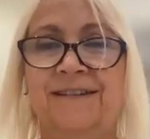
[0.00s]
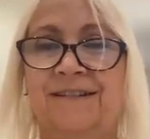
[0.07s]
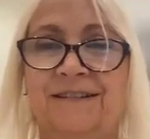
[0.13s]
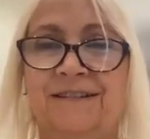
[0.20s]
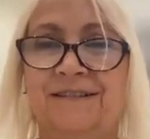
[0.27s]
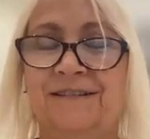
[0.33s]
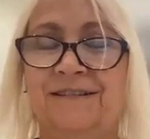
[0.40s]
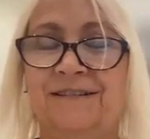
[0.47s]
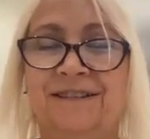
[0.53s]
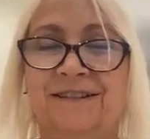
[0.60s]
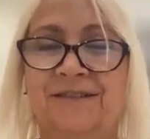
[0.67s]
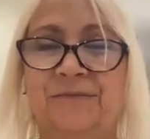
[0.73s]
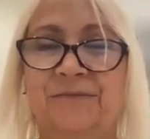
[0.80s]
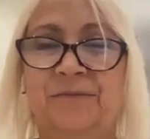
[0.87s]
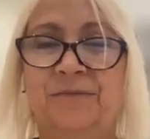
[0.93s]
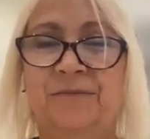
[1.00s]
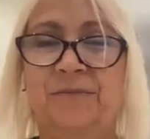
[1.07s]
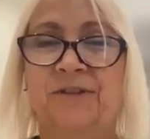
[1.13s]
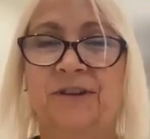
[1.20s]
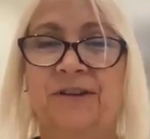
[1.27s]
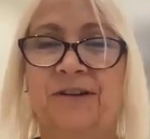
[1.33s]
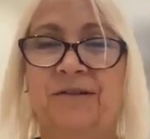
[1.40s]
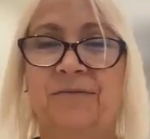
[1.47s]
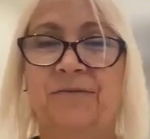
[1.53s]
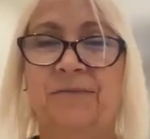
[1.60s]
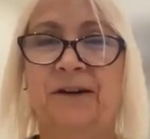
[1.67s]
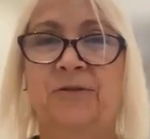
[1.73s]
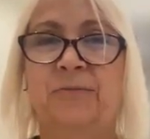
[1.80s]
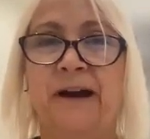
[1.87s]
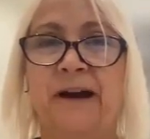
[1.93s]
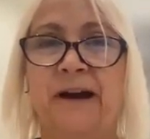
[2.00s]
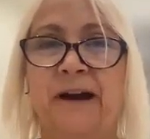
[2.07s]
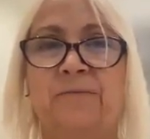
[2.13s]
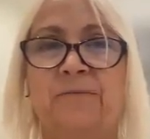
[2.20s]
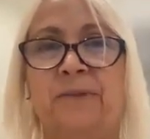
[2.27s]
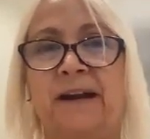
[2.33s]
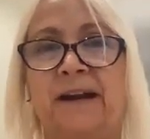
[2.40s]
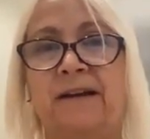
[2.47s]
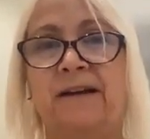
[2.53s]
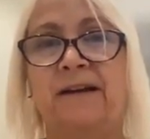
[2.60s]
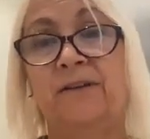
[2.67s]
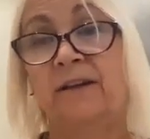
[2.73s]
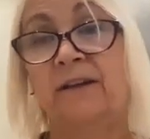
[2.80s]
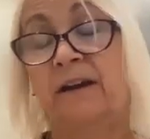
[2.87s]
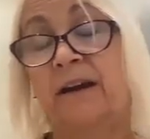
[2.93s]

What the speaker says: things to improve the microbiome, but I